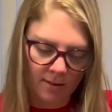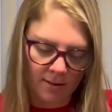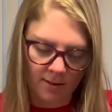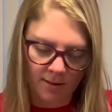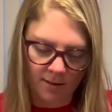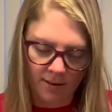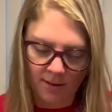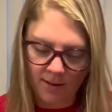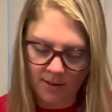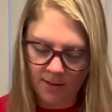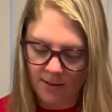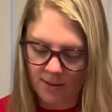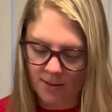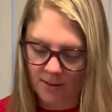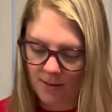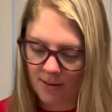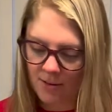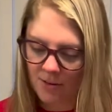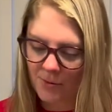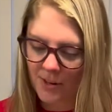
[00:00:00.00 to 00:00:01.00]

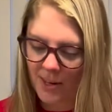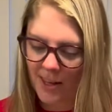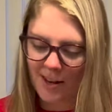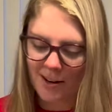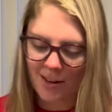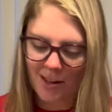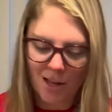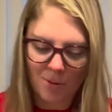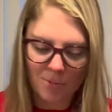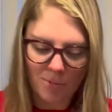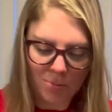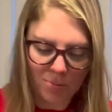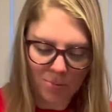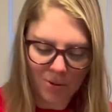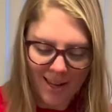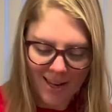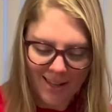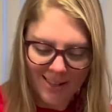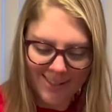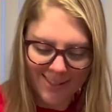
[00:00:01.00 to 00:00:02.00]
And we got a couple
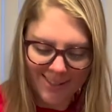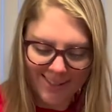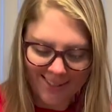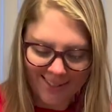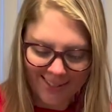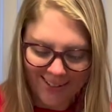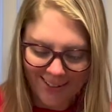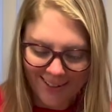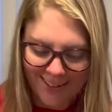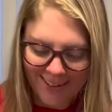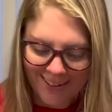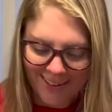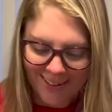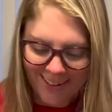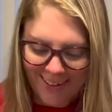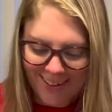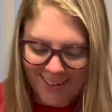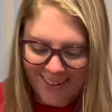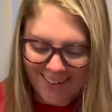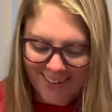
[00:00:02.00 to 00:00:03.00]
plates.
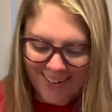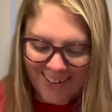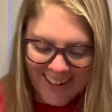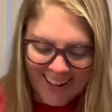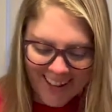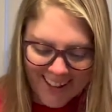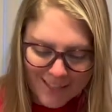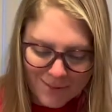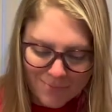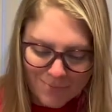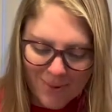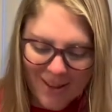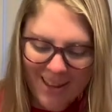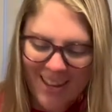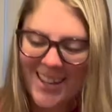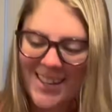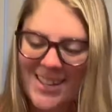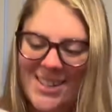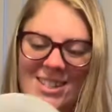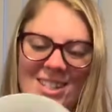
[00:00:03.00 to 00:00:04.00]
Oh, and it has
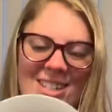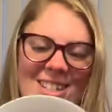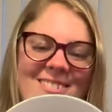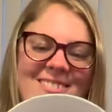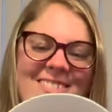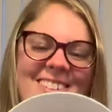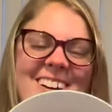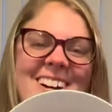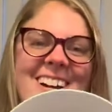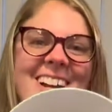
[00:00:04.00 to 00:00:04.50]
Pikachu on